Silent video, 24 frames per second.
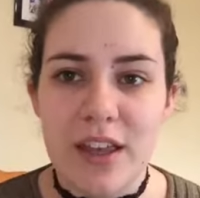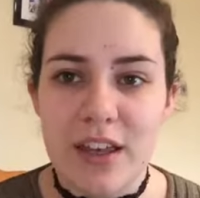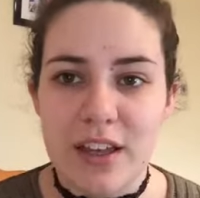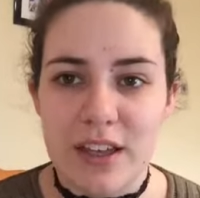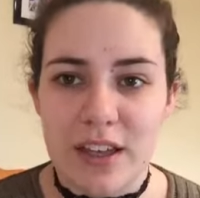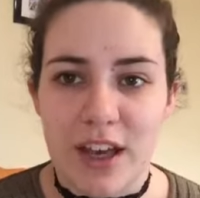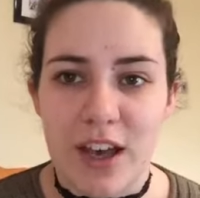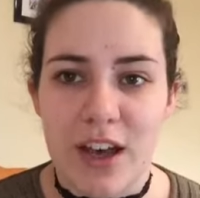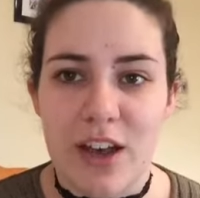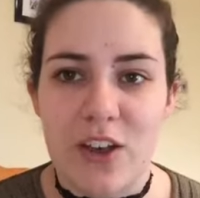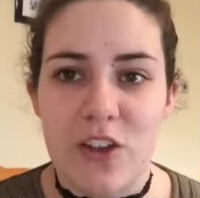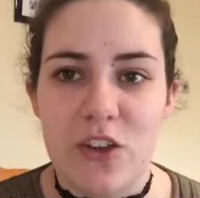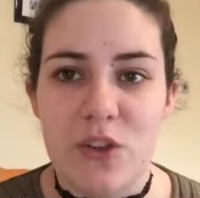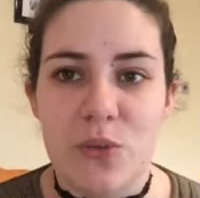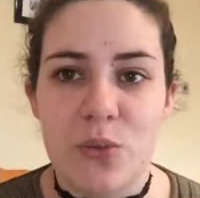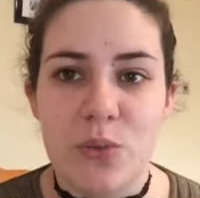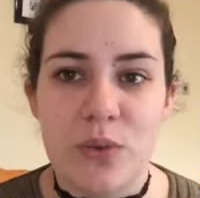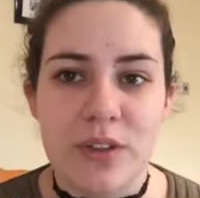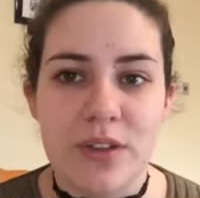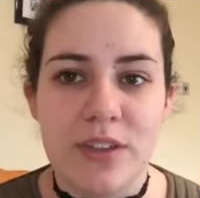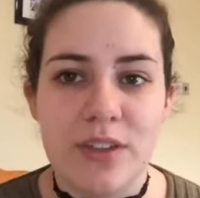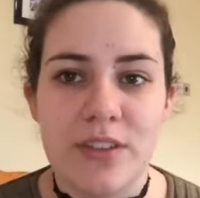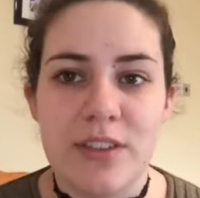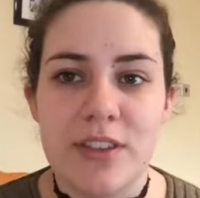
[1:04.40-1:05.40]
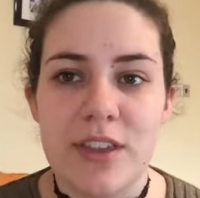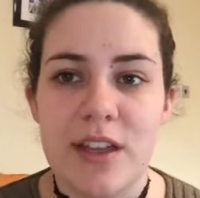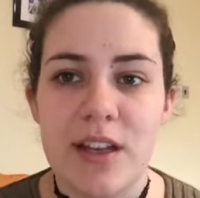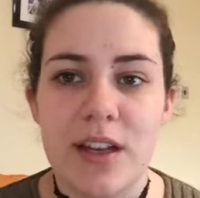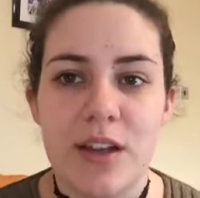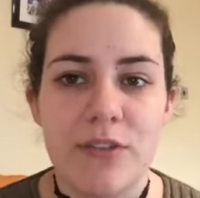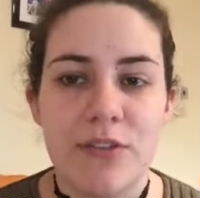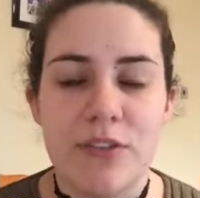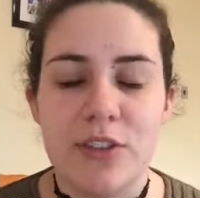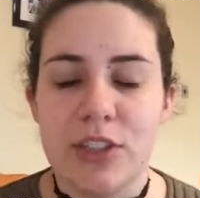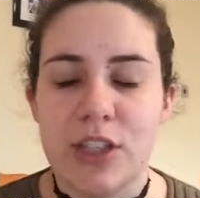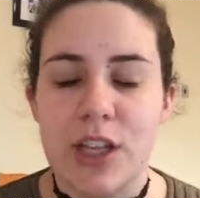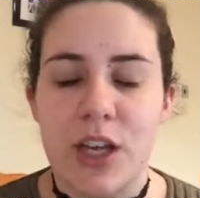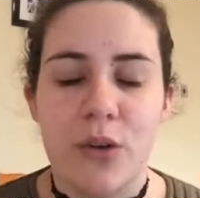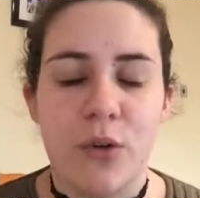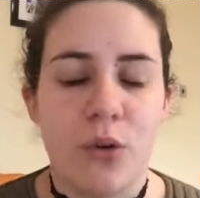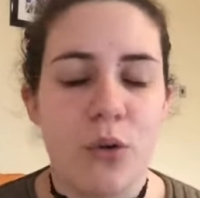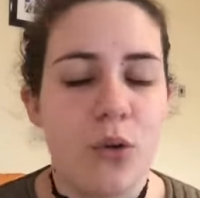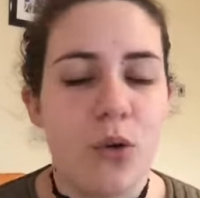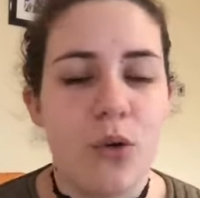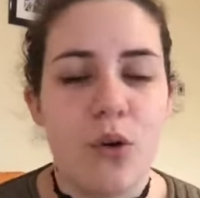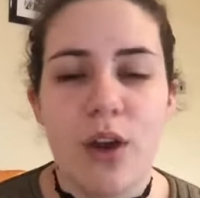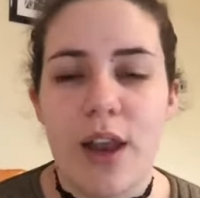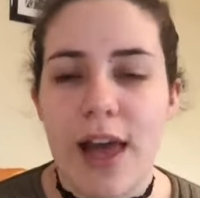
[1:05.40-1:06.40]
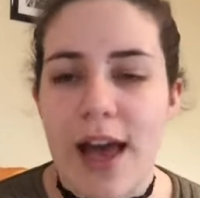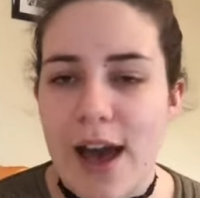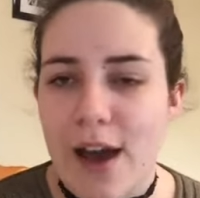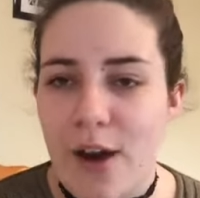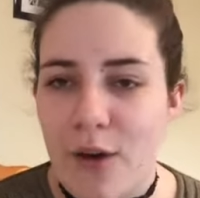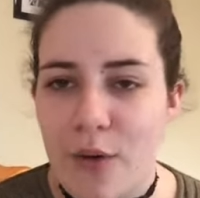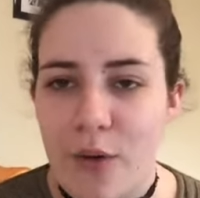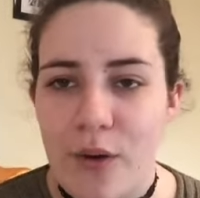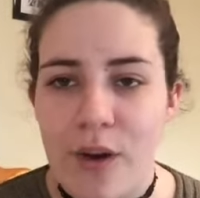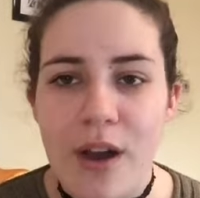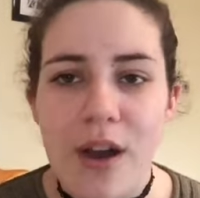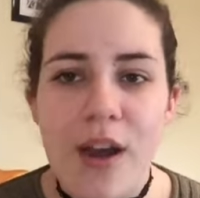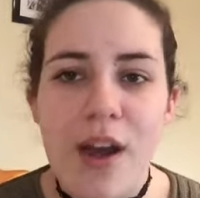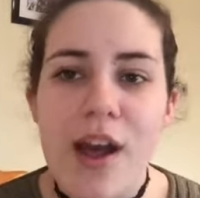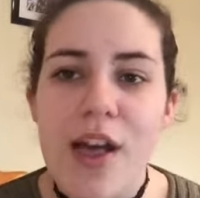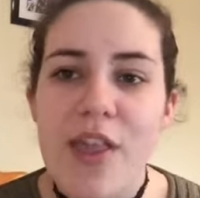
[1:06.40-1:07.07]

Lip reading: girls was they loved to go all out.